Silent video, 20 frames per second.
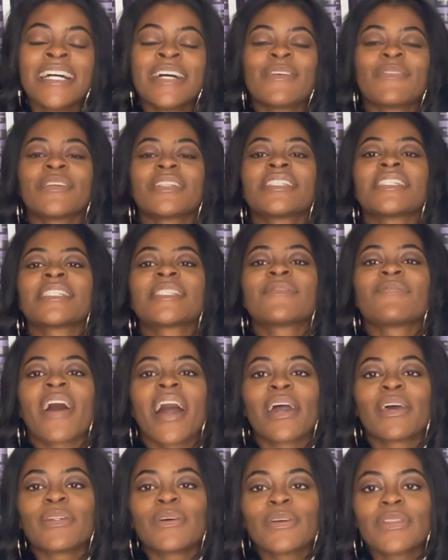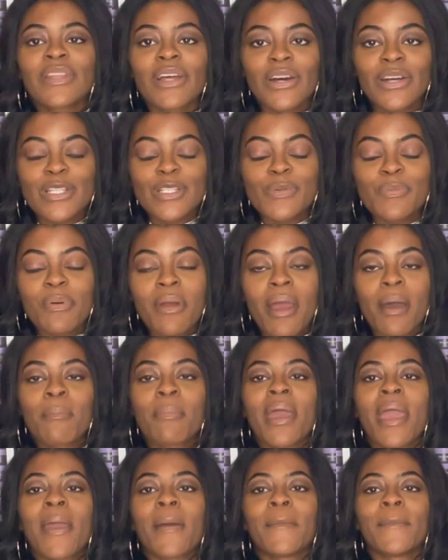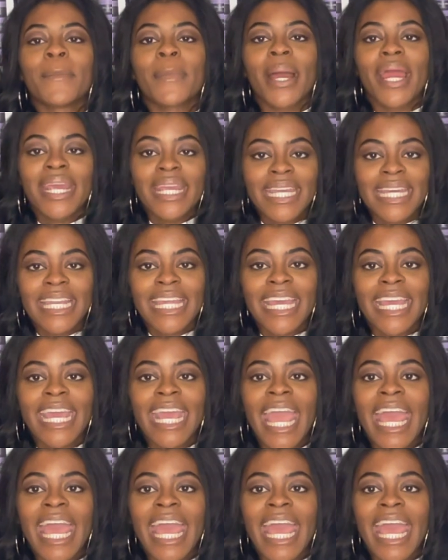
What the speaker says: which is final launch prep and marketing.